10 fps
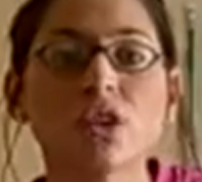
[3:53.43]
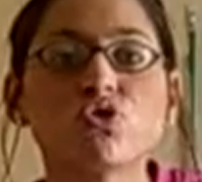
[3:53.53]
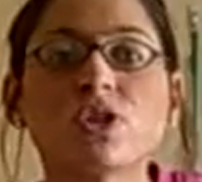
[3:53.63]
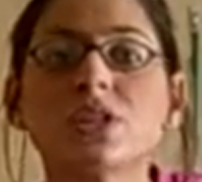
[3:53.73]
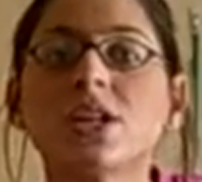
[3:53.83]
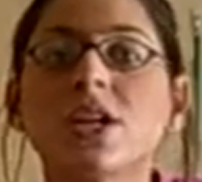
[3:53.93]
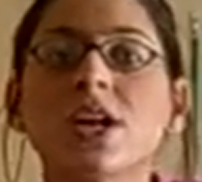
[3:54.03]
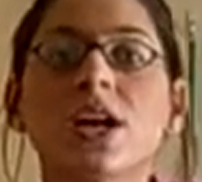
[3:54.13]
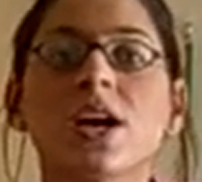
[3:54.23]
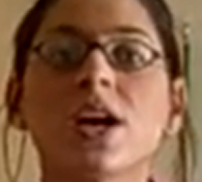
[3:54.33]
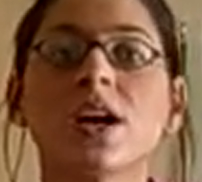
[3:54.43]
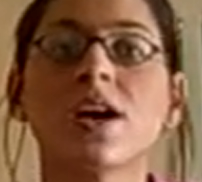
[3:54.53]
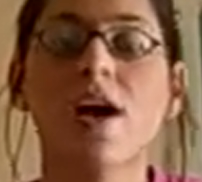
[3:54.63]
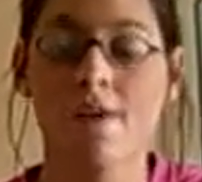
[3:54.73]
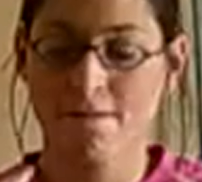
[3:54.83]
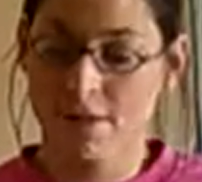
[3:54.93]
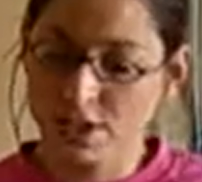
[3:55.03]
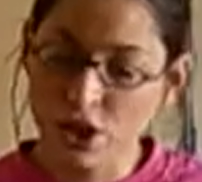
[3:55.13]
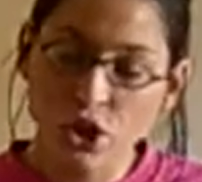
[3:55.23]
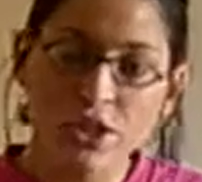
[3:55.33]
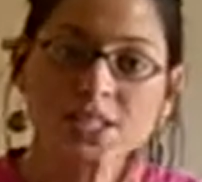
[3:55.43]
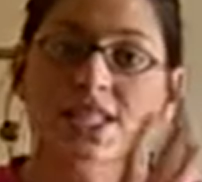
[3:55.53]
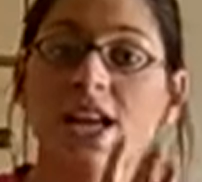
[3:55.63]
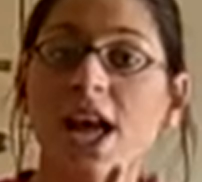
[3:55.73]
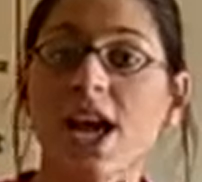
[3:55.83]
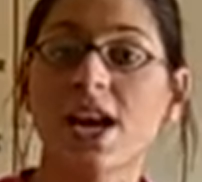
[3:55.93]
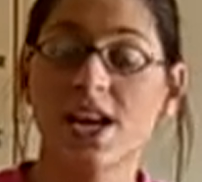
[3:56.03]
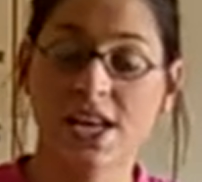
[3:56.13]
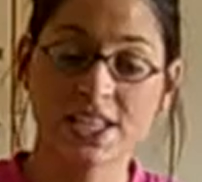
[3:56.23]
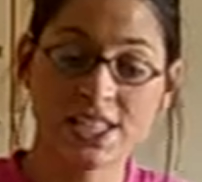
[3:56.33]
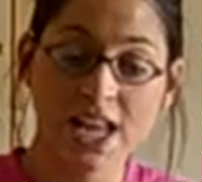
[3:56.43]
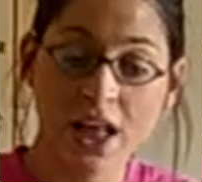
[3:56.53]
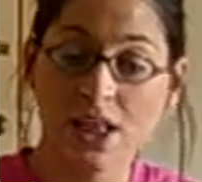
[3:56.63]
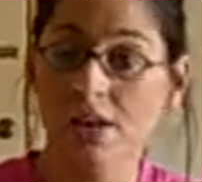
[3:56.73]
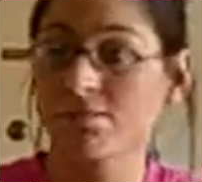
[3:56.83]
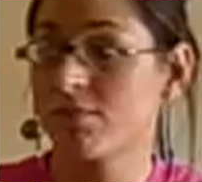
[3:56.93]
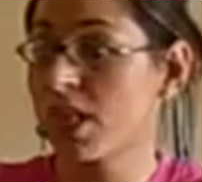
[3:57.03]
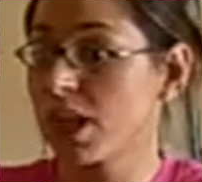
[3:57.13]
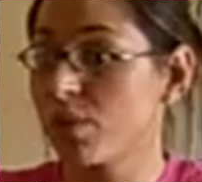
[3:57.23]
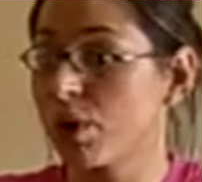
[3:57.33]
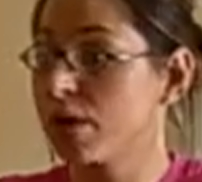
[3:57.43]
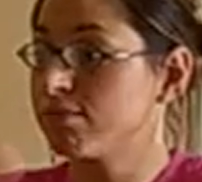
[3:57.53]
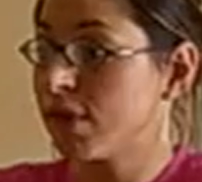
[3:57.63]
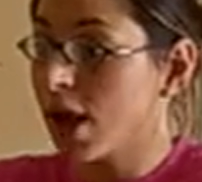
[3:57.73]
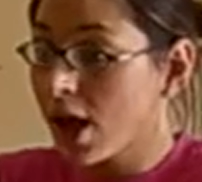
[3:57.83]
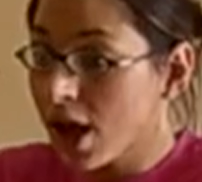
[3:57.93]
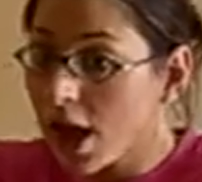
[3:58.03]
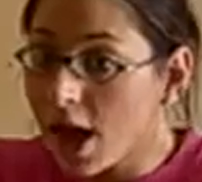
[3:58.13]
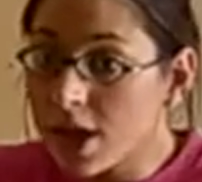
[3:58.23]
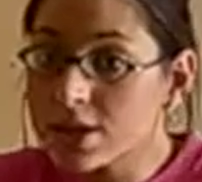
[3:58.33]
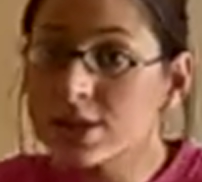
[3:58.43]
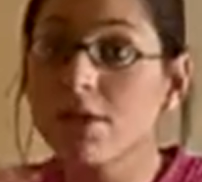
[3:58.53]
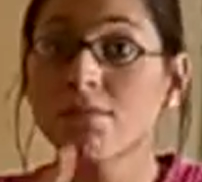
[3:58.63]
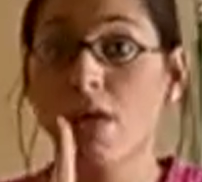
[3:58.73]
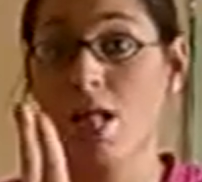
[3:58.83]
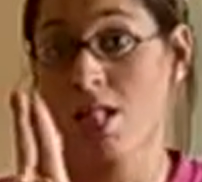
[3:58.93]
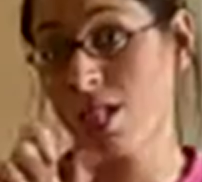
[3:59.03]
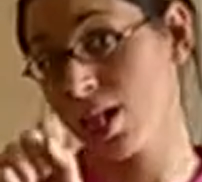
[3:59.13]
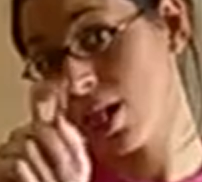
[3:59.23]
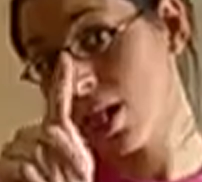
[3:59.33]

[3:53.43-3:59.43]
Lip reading: physical states, such as whether it's a solid, liquid, or gas, luster, malleability,